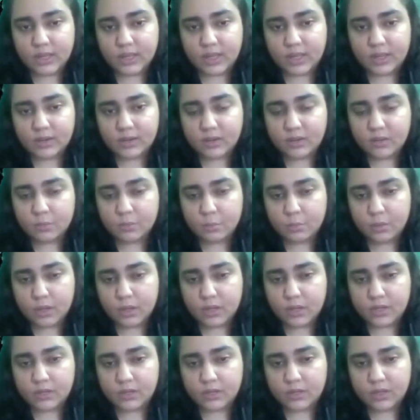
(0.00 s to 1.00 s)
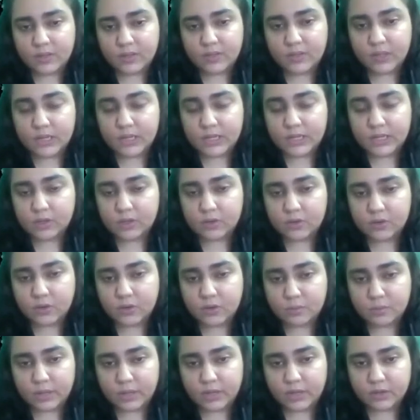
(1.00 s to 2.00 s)
and combined in the linear
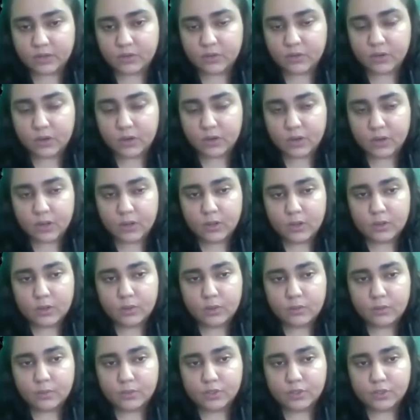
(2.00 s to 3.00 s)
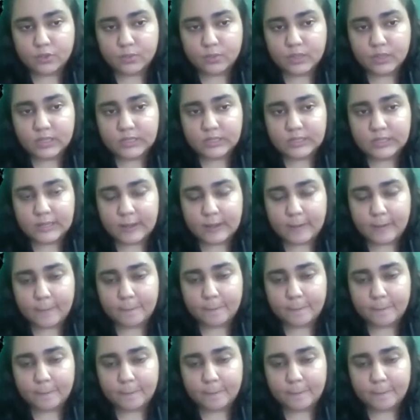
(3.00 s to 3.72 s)
combiner, which means